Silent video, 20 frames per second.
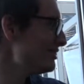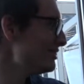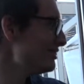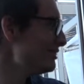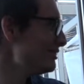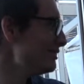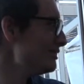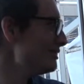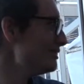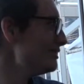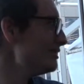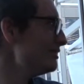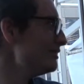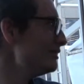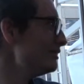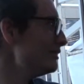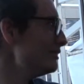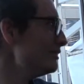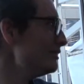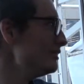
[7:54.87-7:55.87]

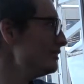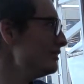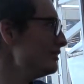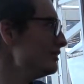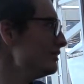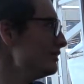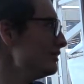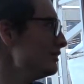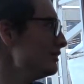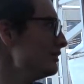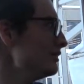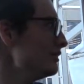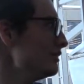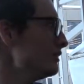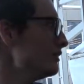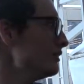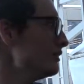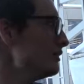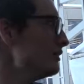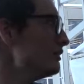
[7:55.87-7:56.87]

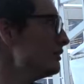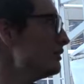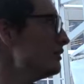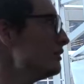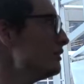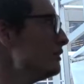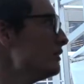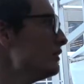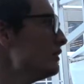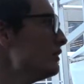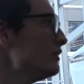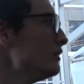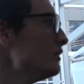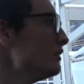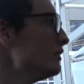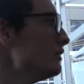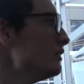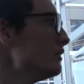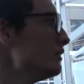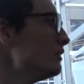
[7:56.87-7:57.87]

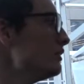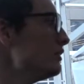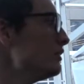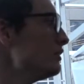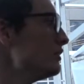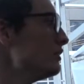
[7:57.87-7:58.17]
The person shown says nothing.